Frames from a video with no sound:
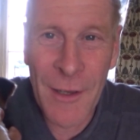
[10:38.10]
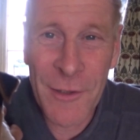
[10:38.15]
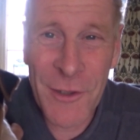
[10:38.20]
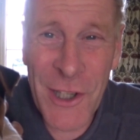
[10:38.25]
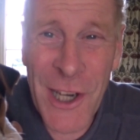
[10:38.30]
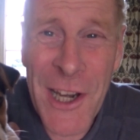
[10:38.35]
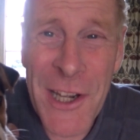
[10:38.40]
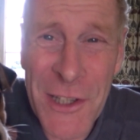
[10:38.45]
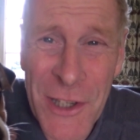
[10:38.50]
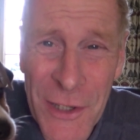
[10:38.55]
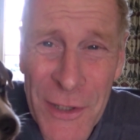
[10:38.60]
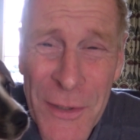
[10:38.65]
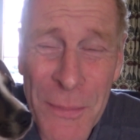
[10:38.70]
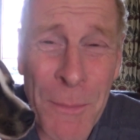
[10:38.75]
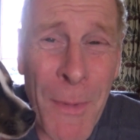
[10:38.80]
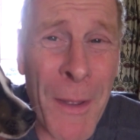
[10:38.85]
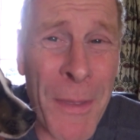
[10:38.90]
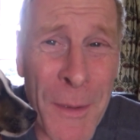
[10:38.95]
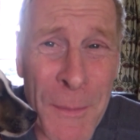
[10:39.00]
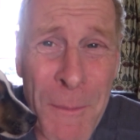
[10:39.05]
Jesus,
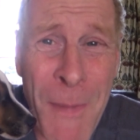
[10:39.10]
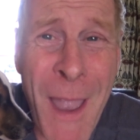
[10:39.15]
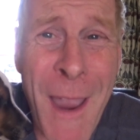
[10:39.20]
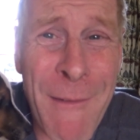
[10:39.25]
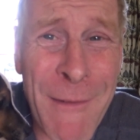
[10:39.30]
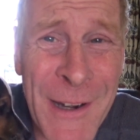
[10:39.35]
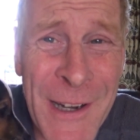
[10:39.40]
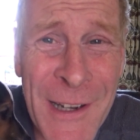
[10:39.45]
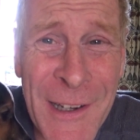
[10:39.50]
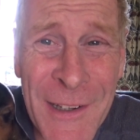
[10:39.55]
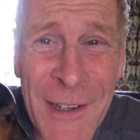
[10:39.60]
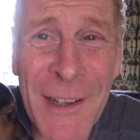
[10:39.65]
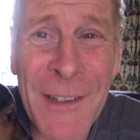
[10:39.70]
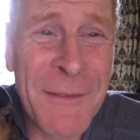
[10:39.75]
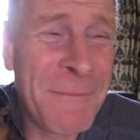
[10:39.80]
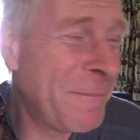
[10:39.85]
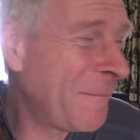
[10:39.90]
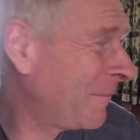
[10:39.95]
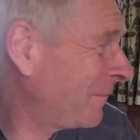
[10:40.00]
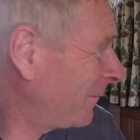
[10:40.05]
Mother Mary and...
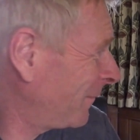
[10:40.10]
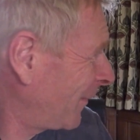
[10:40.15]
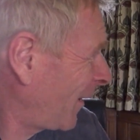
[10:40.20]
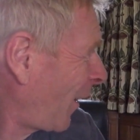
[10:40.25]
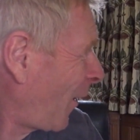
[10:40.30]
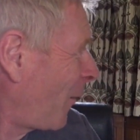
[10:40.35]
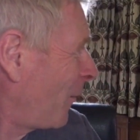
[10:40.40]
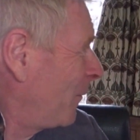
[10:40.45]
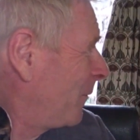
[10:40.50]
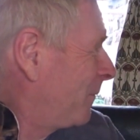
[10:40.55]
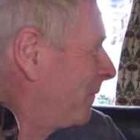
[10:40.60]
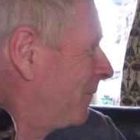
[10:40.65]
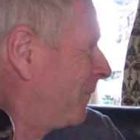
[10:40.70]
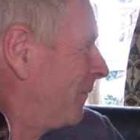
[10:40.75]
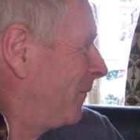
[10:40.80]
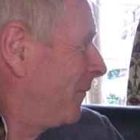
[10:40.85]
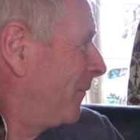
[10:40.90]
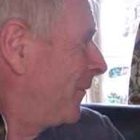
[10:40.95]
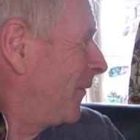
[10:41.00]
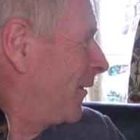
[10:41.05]
and oh,
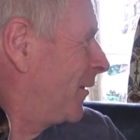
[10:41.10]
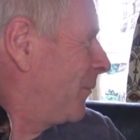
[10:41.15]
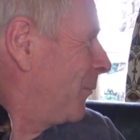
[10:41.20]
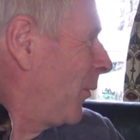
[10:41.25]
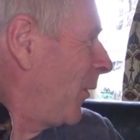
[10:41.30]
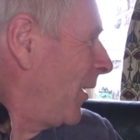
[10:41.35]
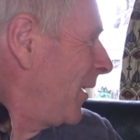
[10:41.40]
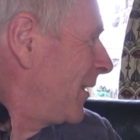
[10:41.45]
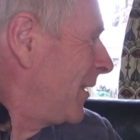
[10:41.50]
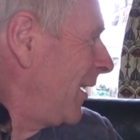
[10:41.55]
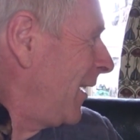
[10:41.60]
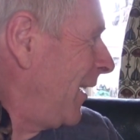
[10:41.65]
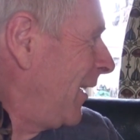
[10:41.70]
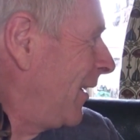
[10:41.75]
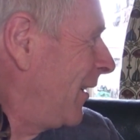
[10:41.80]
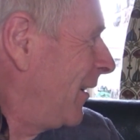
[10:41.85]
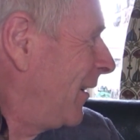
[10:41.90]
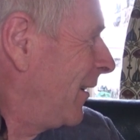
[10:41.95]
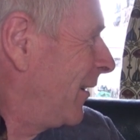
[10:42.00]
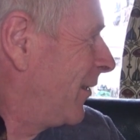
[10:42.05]
what is
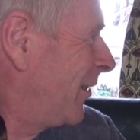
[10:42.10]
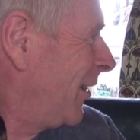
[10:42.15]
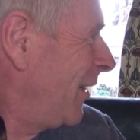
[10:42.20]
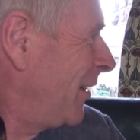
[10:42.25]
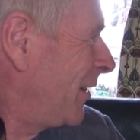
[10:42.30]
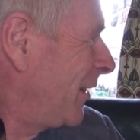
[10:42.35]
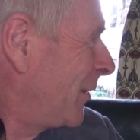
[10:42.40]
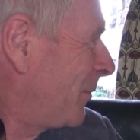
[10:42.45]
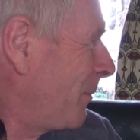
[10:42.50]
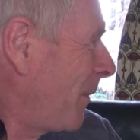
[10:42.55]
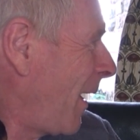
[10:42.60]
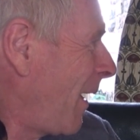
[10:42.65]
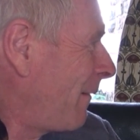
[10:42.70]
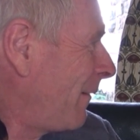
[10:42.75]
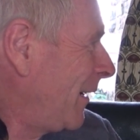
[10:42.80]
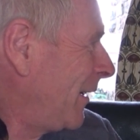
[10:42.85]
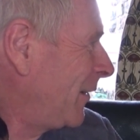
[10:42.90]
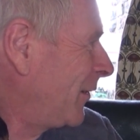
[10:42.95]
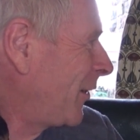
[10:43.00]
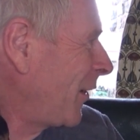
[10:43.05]
it? Jesus,
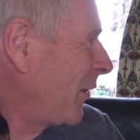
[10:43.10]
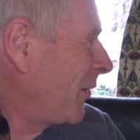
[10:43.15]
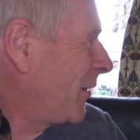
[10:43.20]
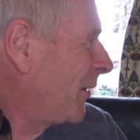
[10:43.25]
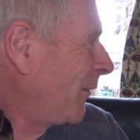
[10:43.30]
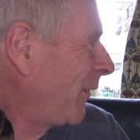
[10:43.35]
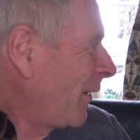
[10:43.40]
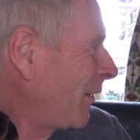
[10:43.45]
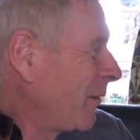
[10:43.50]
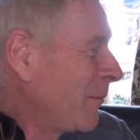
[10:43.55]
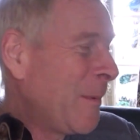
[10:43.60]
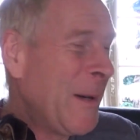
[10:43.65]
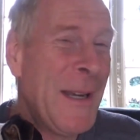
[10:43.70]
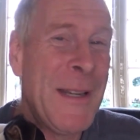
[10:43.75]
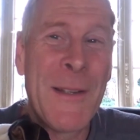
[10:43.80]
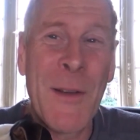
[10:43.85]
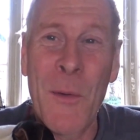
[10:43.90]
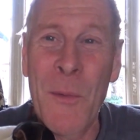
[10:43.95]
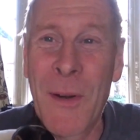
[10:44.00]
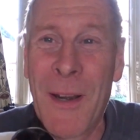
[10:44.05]
Mary and Joseph and the wee
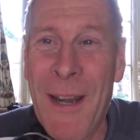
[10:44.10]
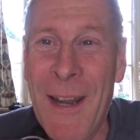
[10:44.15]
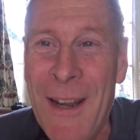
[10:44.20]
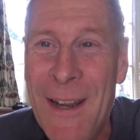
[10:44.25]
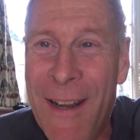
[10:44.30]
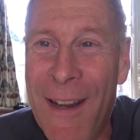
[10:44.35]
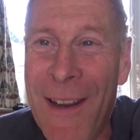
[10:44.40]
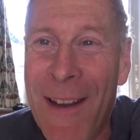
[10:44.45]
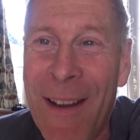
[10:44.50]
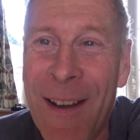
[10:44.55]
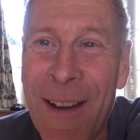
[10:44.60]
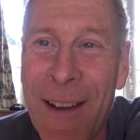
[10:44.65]
donkey.